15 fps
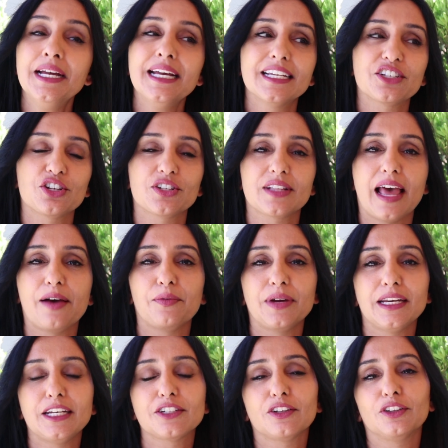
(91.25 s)
It's just that
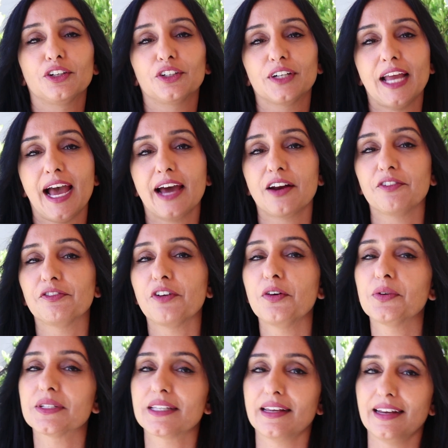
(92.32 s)
we need to learn how to
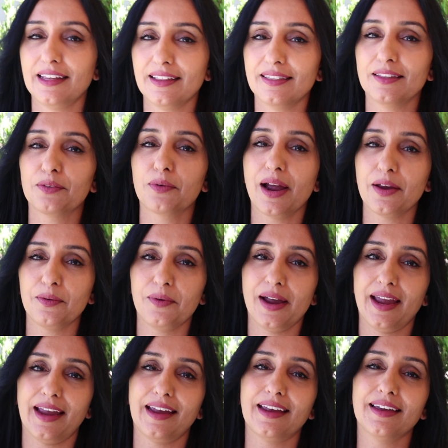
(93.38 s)
focus it in the right
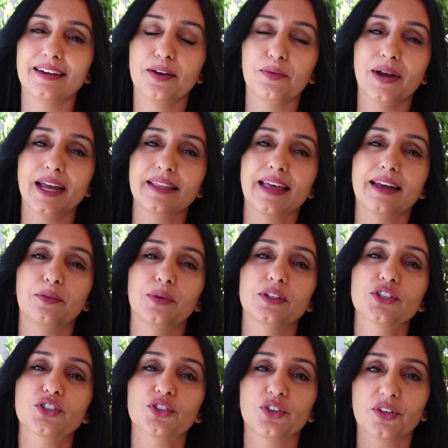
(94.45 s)
way, in a way that
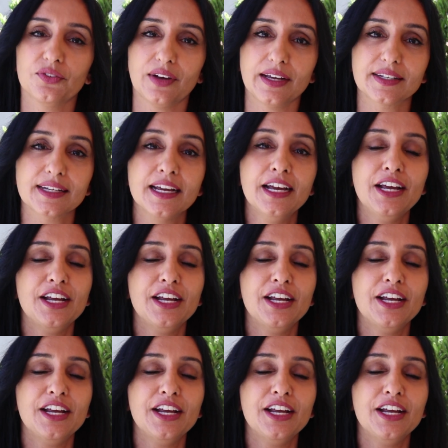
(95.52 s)
will serve us.